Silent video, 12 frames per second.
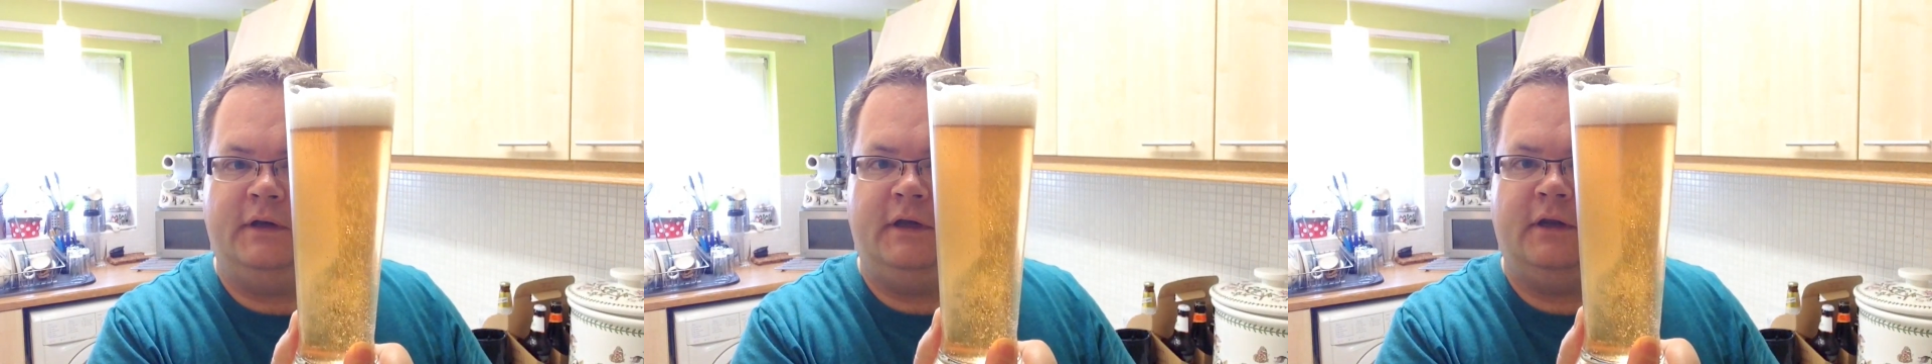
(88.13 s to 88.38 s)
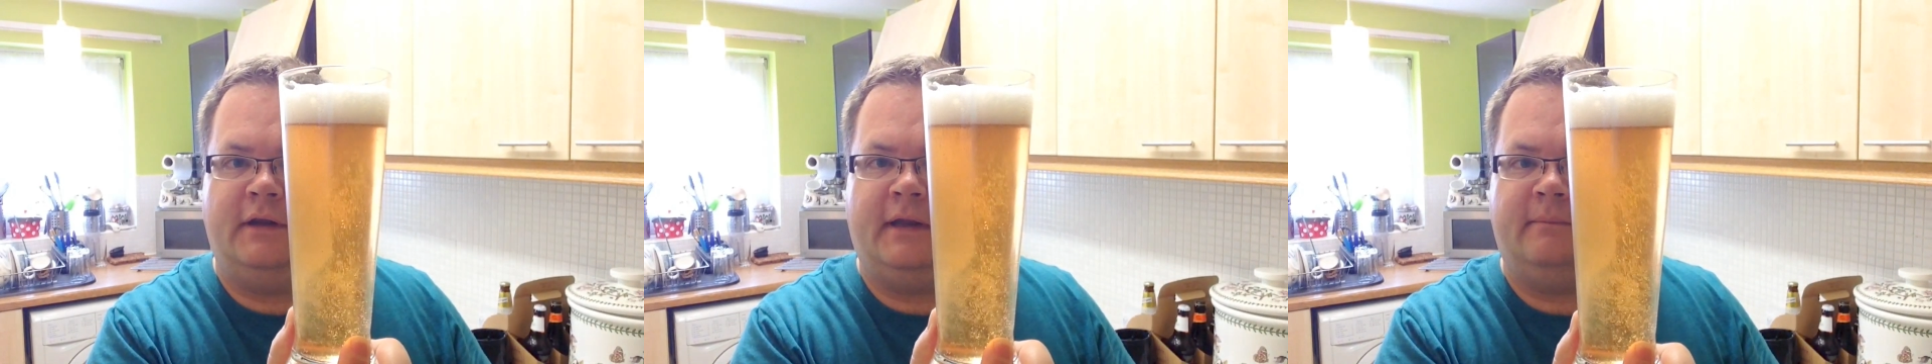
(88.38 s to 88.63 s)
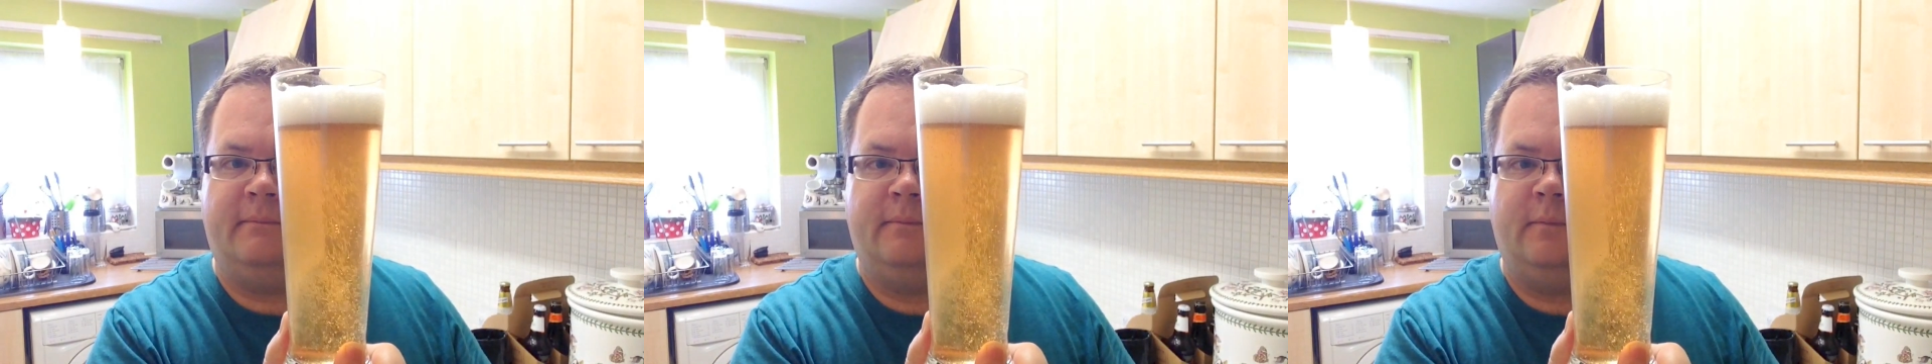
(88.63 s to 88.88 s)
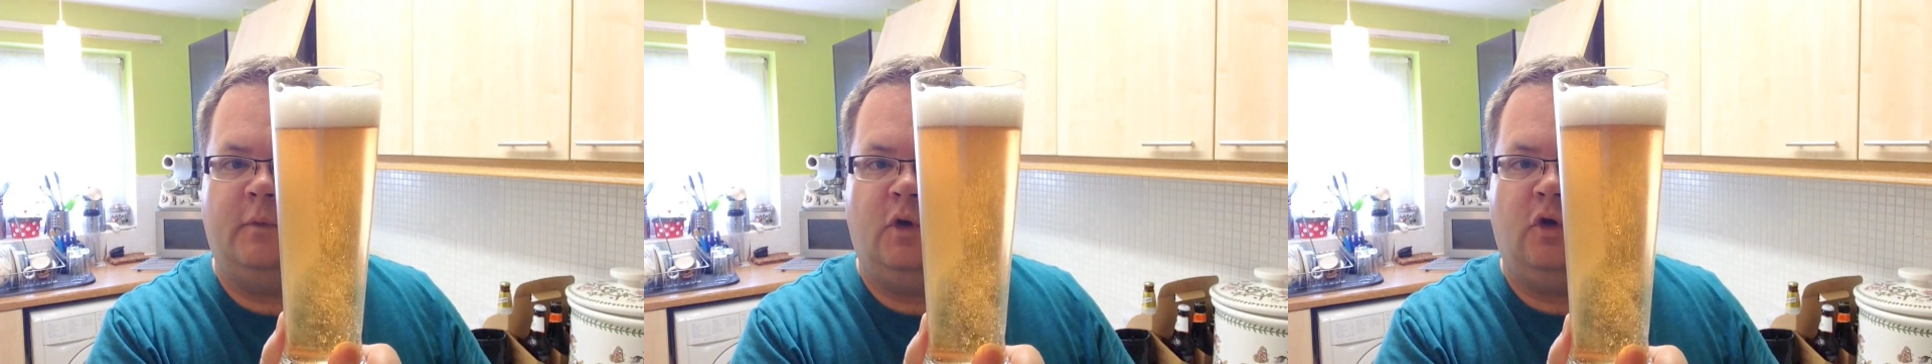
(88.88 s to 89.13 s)
you know, that
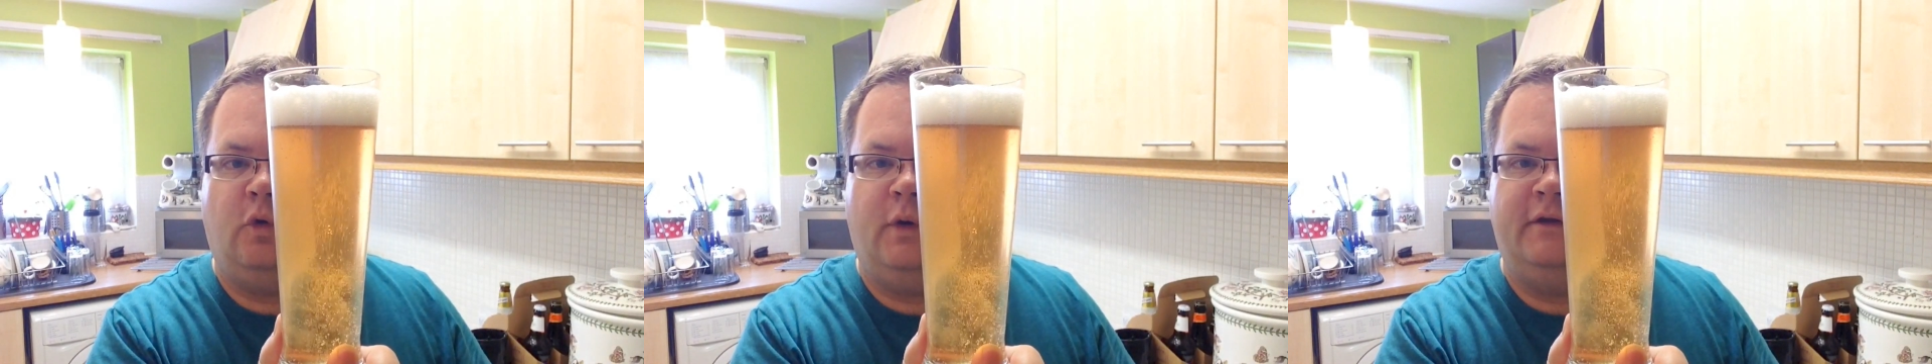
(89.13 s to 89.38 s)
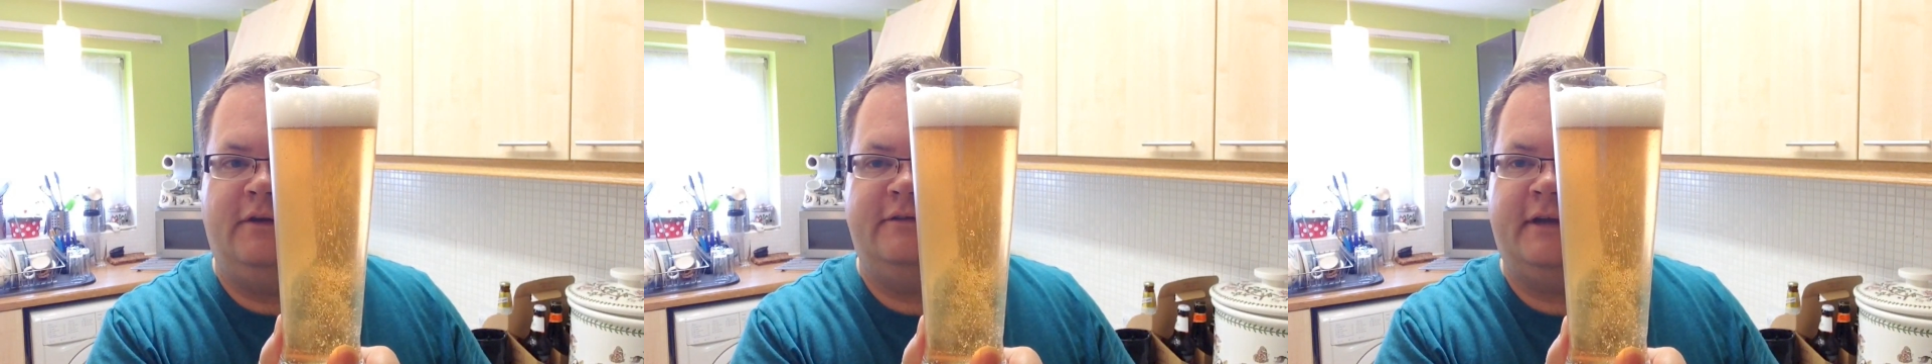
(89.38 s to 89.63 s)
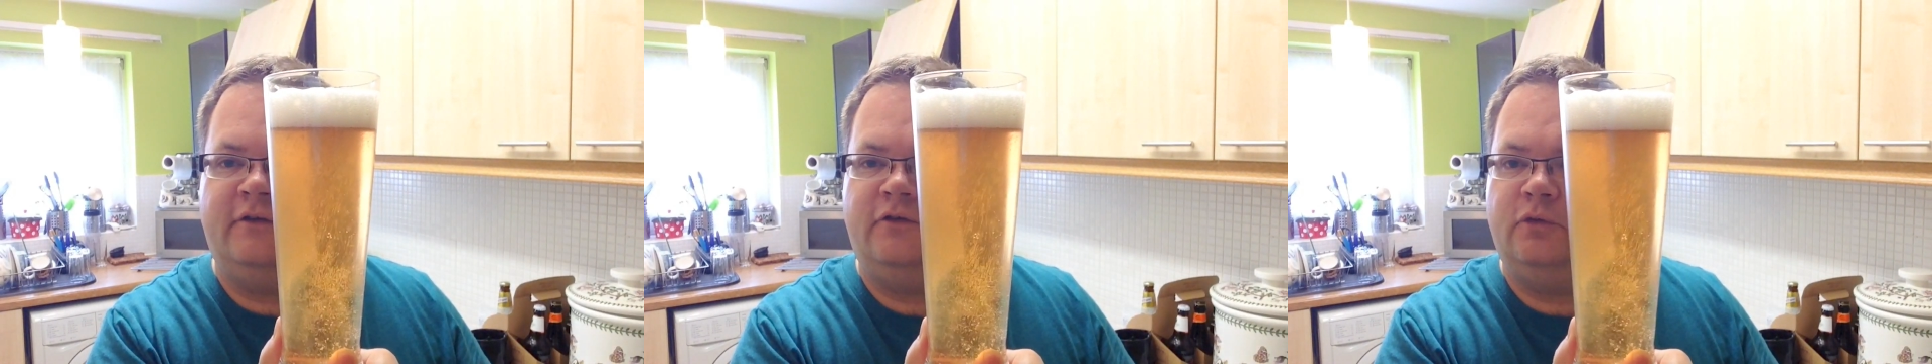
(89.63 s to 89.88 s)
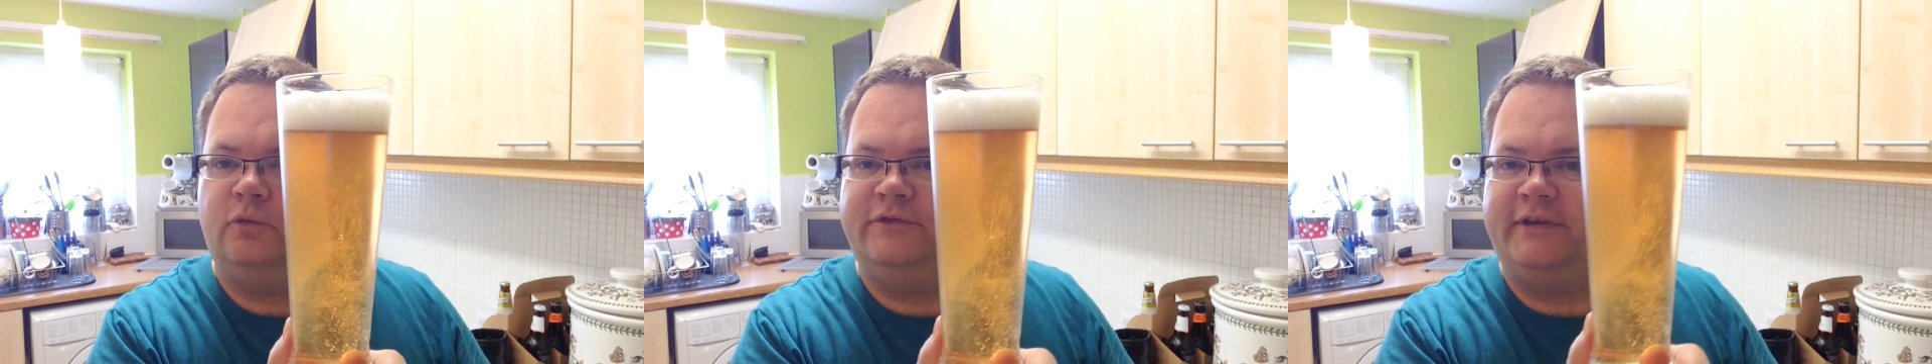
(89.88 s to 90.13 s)

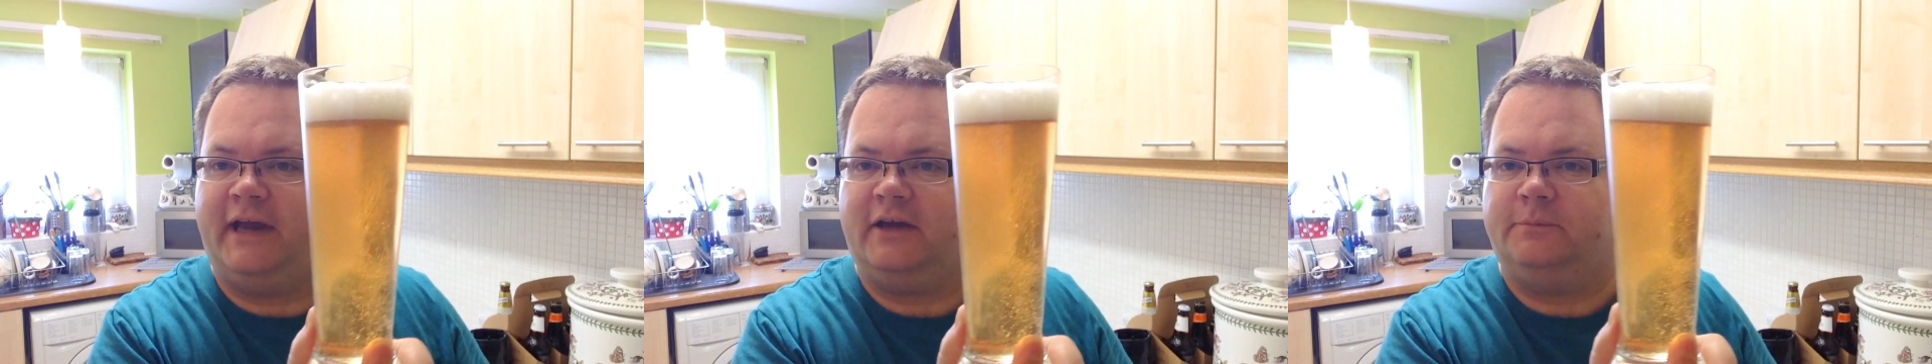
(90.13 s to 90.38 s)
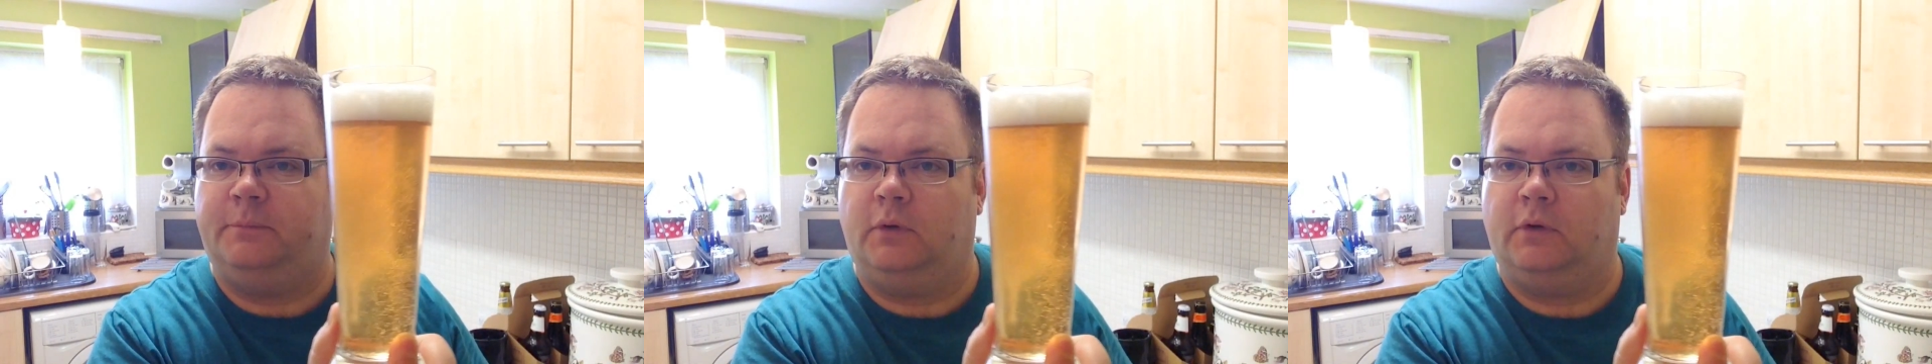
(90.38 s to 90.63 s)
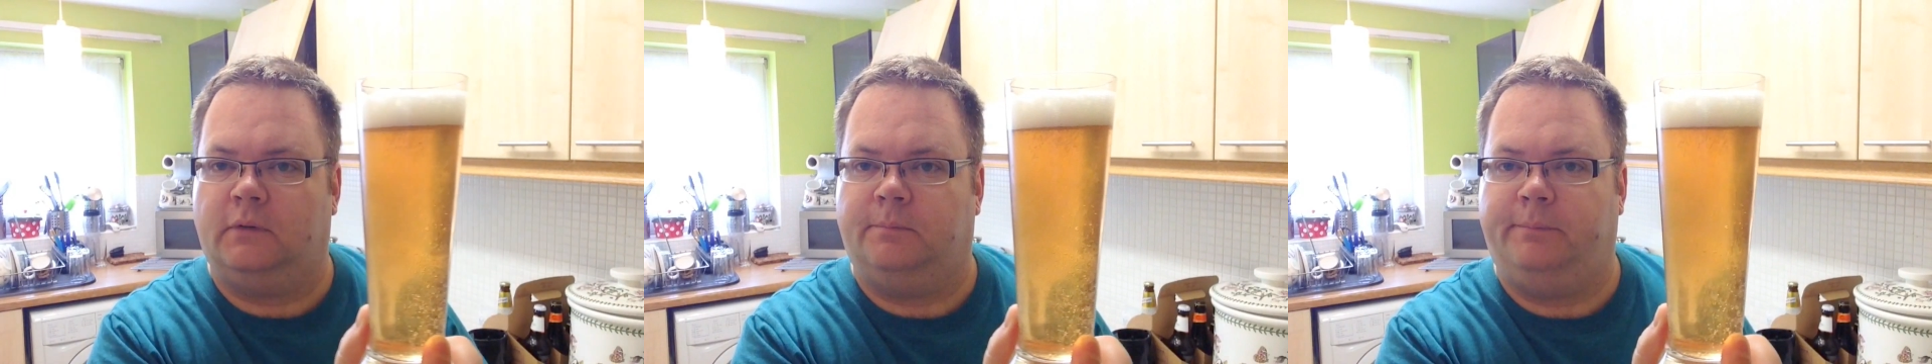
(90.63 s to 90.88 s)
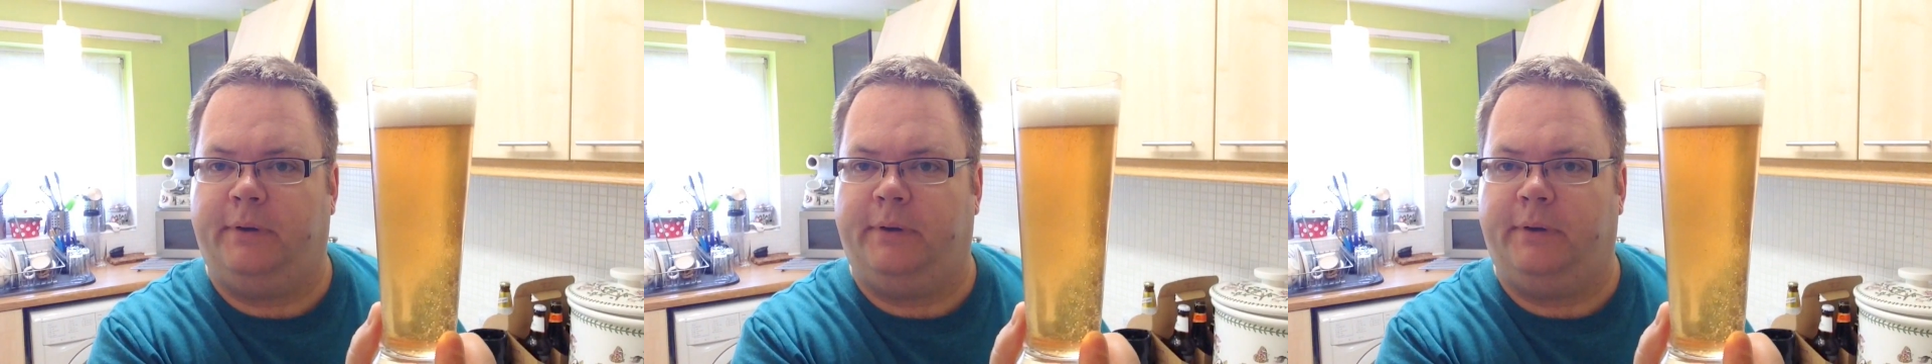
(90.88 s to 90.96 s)
quintessential textbook